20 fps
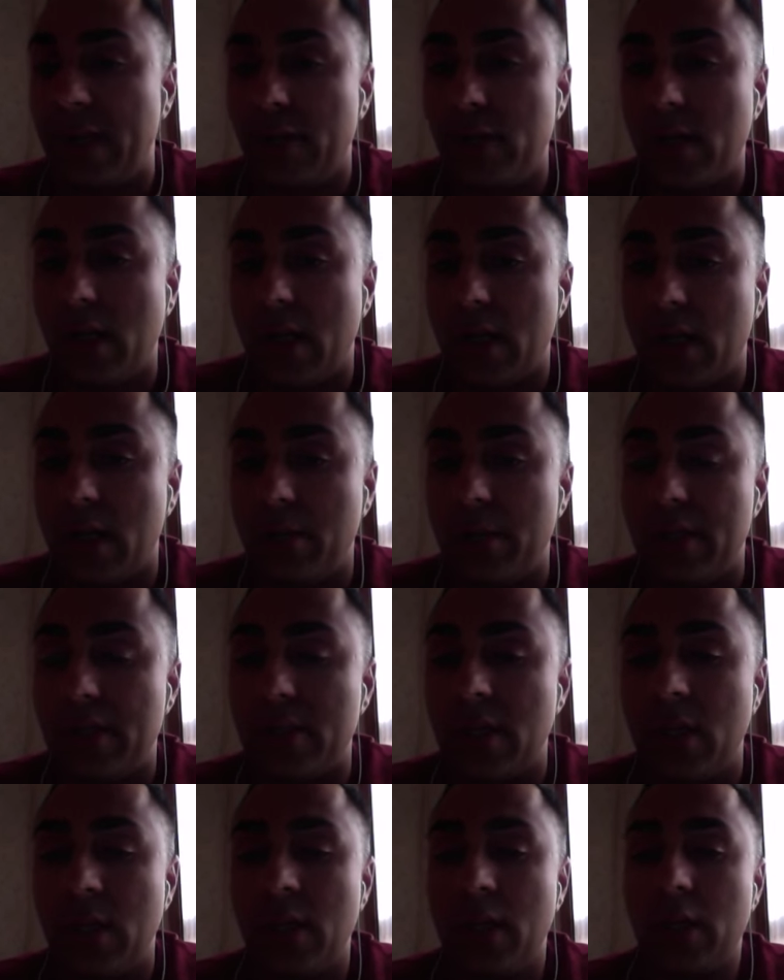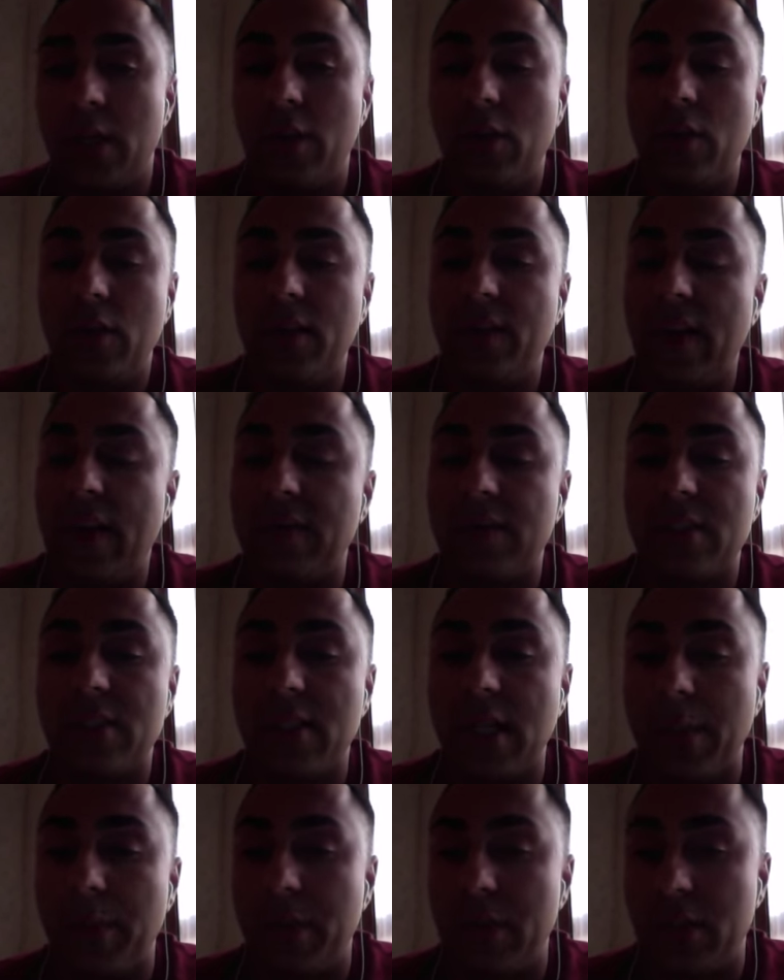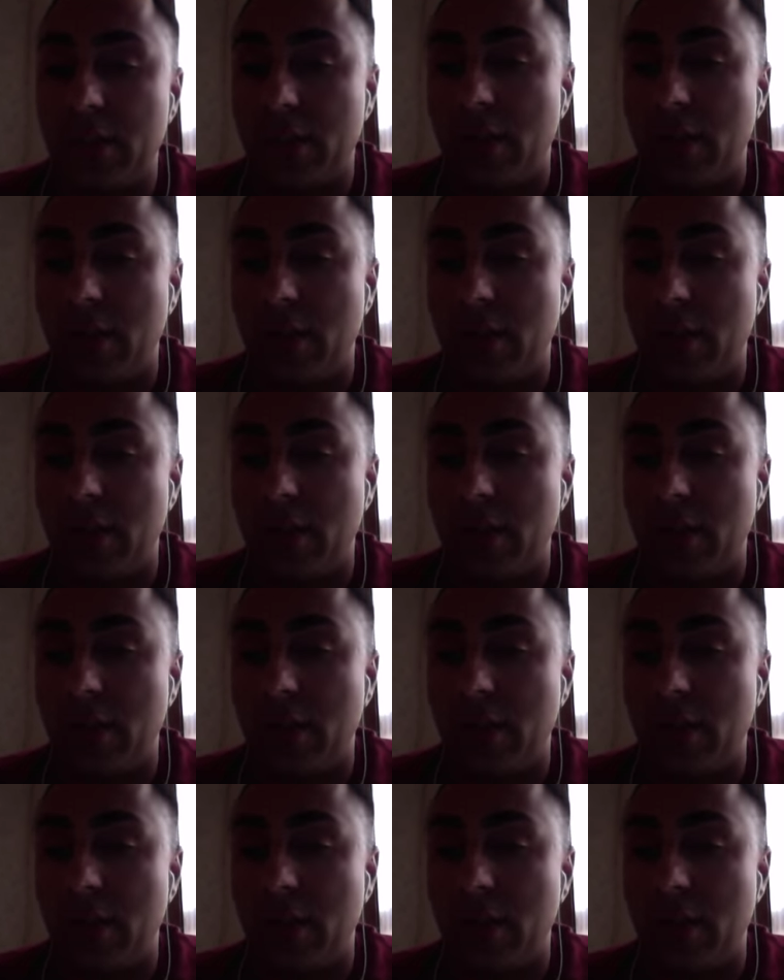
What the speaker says: you documents. You don't even have to step into